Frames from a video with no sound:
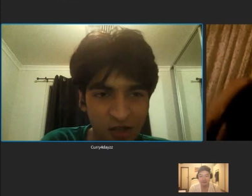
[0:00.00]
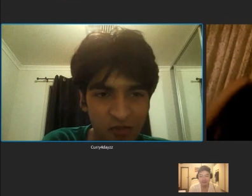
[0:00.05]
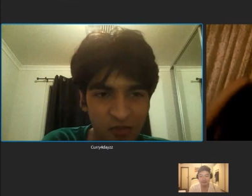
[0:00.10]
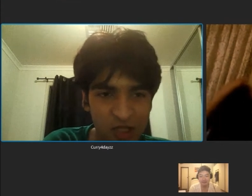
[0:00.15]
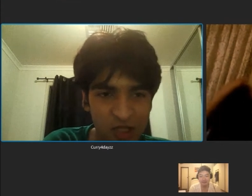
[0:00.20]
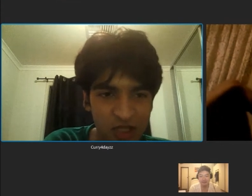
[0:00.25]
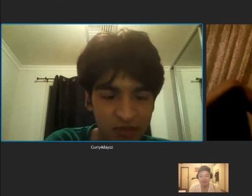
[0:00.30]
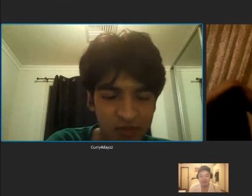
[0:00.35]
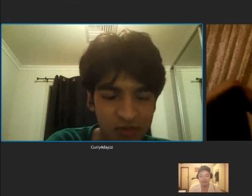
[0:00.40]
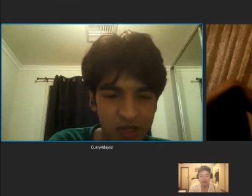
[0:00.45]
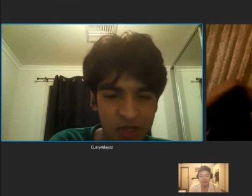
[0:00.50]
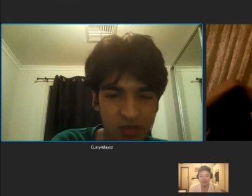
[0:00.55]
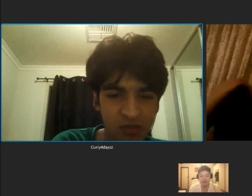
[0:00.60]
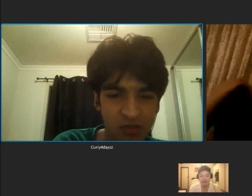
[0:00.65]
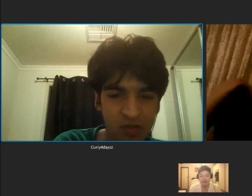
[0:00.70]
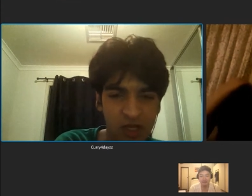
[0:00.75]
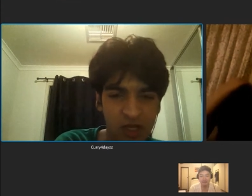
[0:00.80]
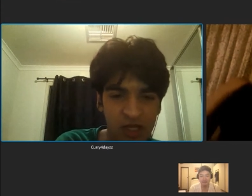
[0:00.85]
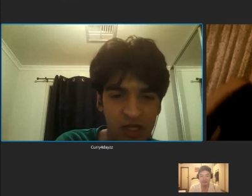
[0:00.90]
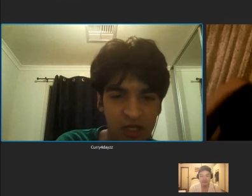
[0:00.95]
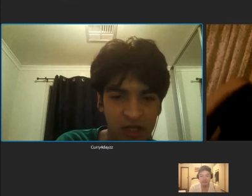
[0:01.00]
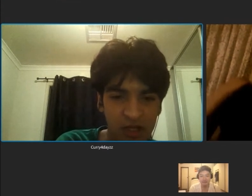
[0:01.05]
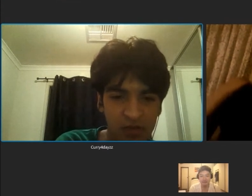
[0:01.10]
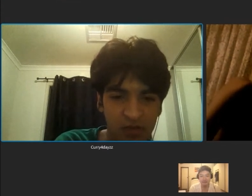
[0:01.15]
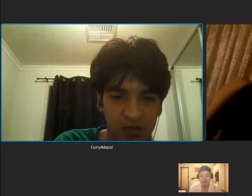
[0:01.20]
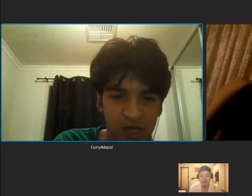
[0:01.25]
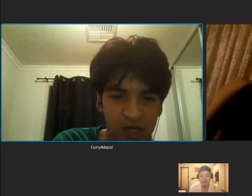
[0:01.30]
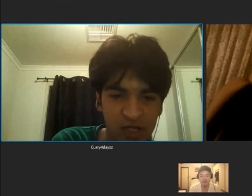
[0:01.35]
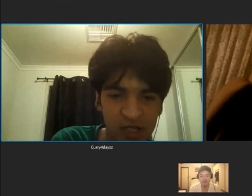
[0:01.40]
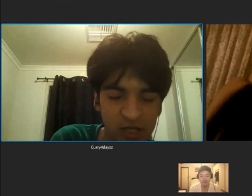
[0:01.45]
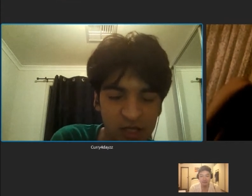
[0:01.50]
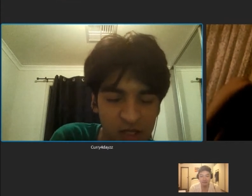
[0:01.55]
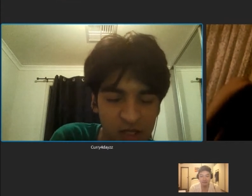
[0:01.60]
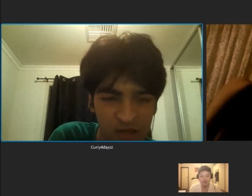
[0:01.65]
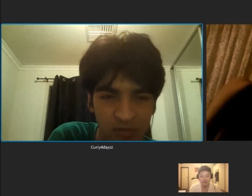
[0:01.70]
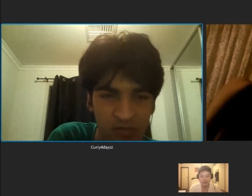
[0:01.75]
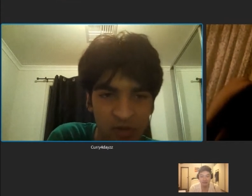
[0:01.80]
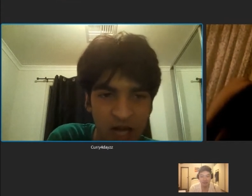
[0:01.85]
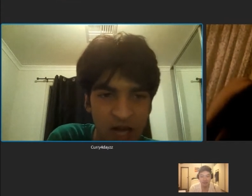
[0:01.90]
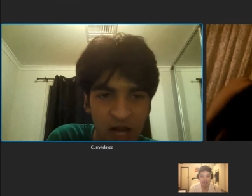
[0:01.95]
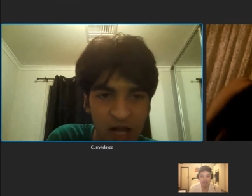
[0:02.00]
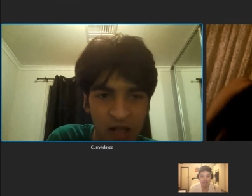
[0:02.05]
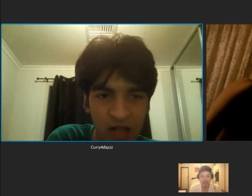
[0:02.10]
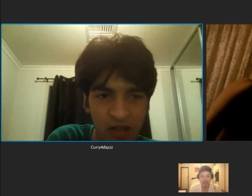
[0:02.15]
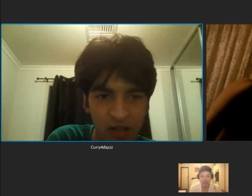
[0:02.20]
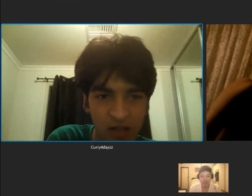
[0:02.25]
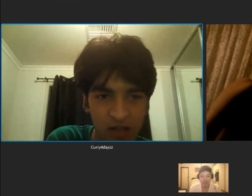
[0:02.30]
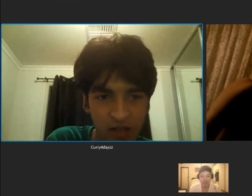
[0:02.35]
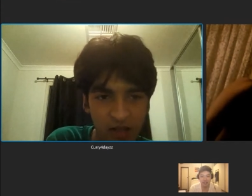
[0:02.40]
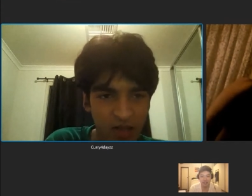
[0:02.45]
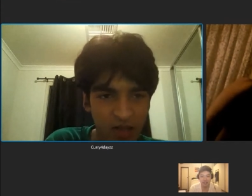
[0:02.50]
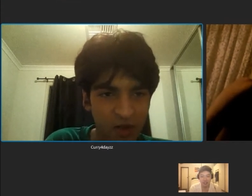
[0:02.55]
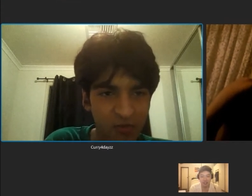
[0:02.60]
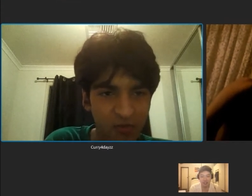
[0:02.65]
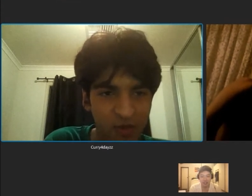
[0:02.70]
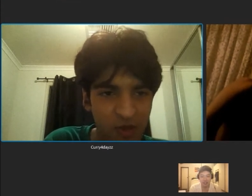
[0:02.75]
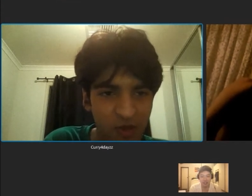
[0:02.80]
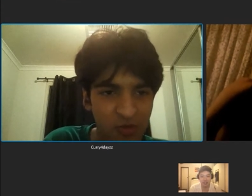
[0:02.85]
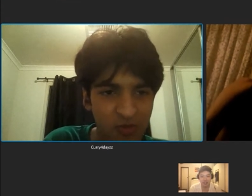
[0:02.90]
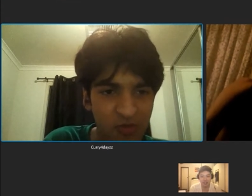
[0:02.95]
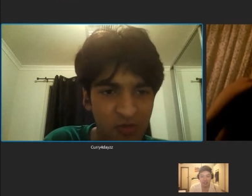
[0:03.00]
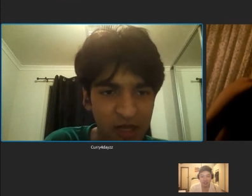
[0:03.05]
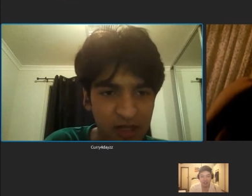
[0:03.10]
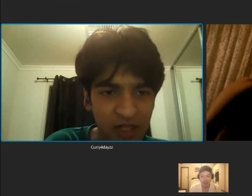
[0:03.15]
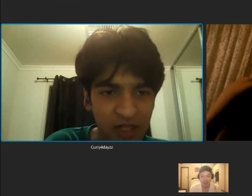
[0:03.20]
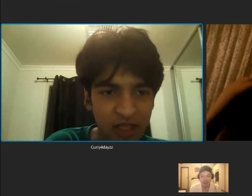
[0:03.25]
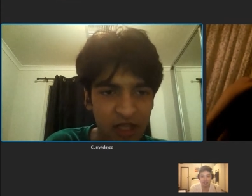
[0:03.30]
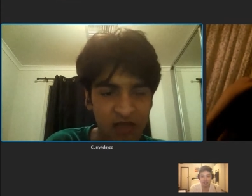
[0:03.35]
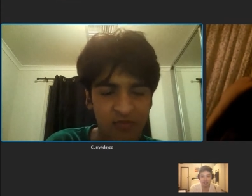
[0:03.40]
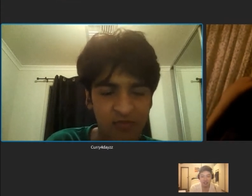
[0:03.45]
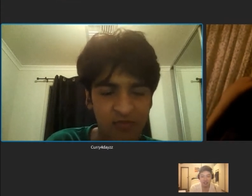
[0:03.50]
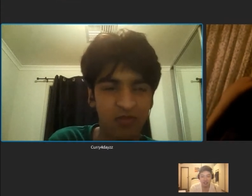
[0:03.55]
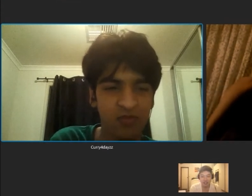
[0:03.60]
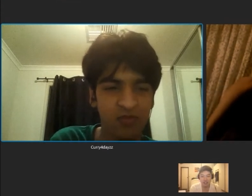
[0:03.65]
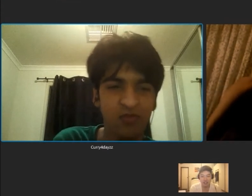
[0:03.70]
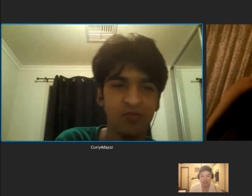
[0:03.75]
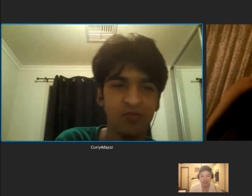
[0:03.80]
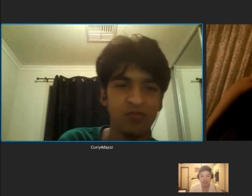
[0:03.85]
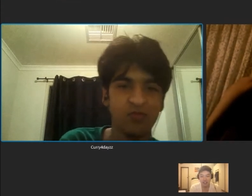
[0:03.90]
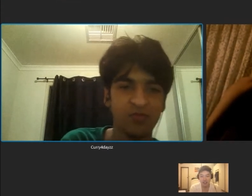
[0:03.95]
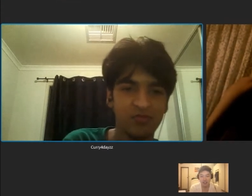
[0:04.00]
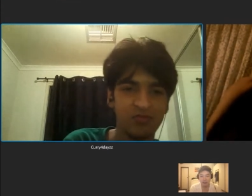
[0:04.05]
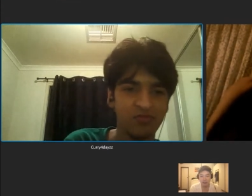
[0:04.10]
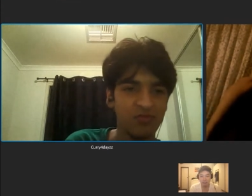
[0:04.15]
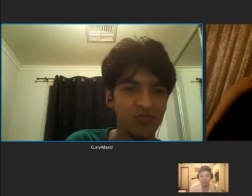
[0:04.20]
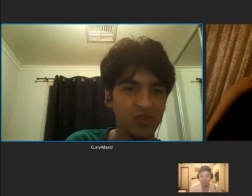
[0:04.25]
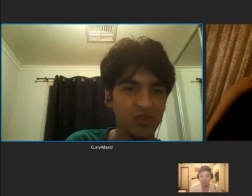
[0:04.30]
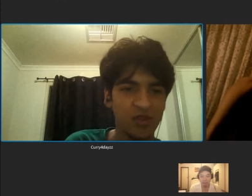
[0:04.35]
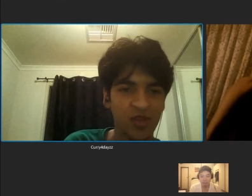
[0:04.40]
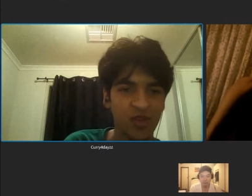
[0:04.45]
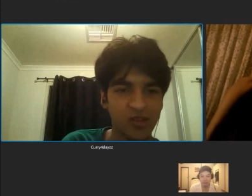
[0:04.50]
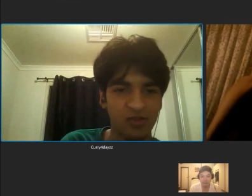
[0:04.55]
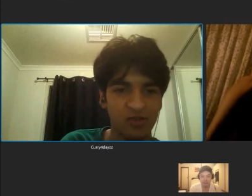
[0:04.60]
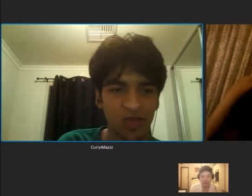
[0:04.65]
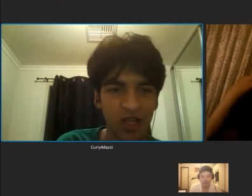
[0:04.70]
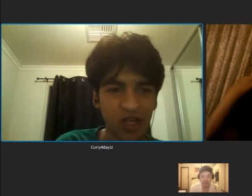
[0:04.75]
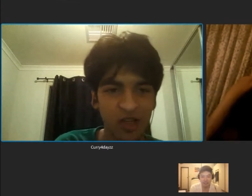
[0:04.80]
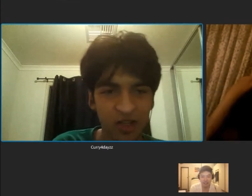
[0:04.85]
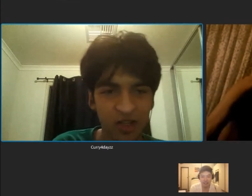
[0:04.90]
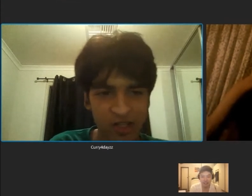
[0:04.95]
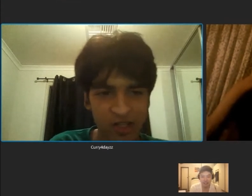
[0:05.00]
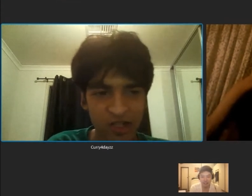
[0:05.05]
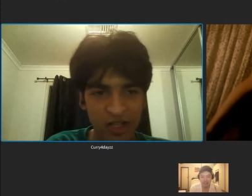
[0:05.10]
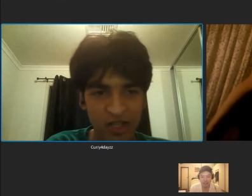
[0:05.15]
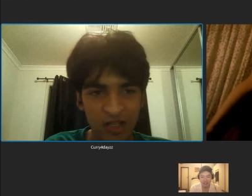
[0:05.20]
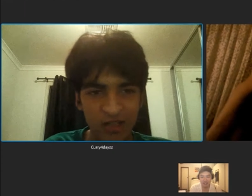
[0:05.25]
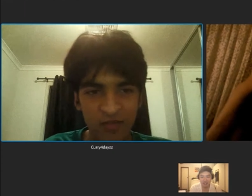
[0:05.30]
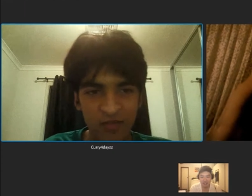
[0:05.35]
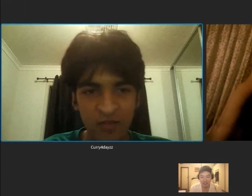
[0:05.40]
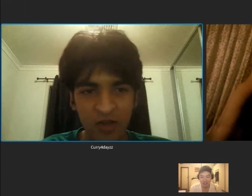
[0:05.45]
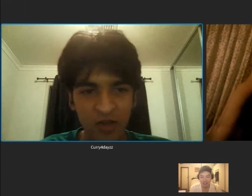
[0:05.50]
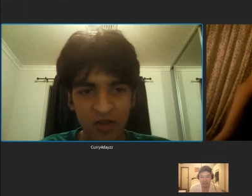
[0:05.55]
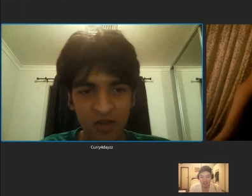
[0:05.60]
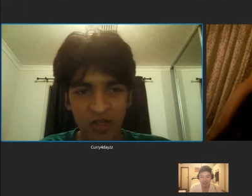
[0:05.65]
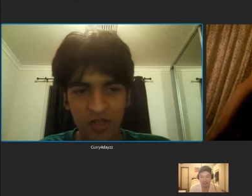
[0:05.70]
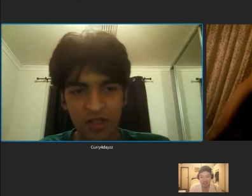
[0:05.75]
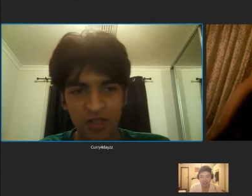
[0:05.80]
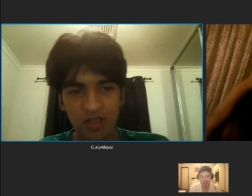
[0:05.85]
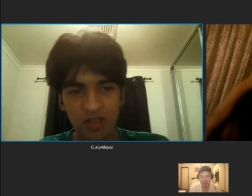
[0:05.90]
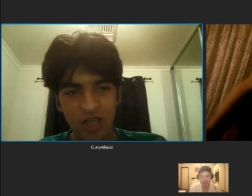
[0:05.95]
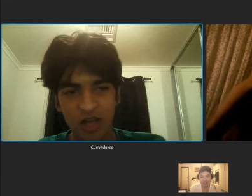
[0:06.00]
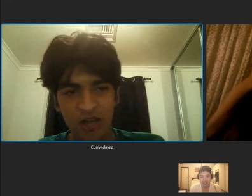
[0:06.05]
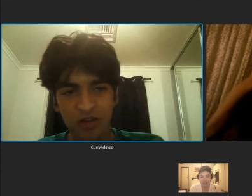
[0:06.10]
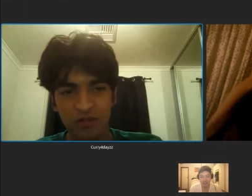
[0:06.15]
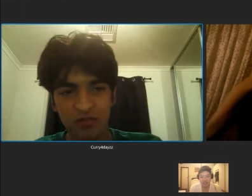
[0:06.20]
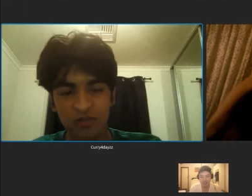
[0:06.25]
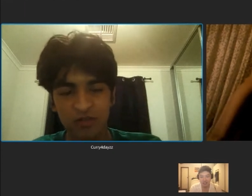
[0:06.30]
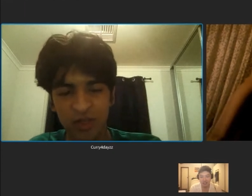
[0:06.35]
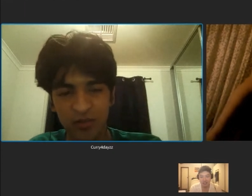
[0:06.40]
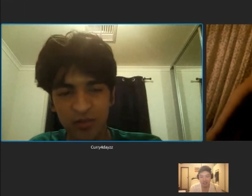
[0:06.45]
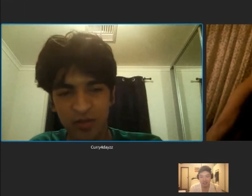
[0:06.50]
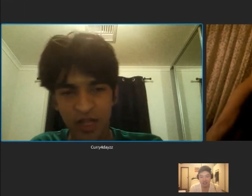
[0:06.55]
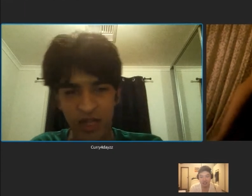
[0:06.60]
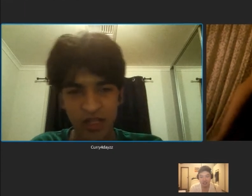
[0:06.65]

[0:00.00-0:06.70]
must have been a pretty big decision by a new mate. Yeah. Because I don't really